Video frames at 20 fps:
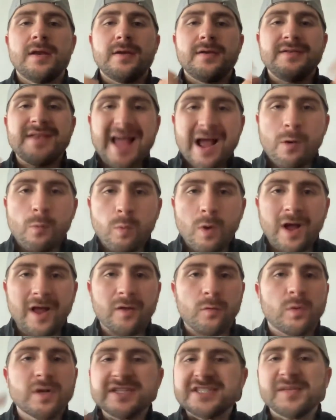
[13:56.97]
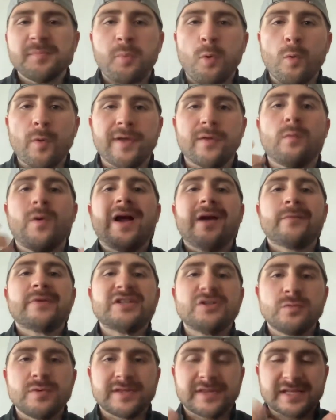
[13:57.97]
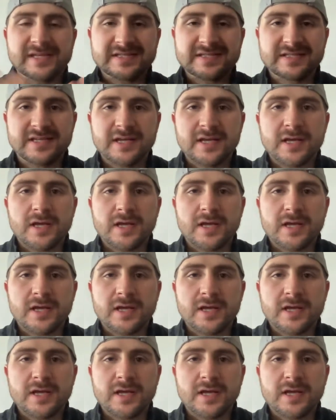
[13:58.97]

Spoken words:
Now what? What's the point? Why are we doing this?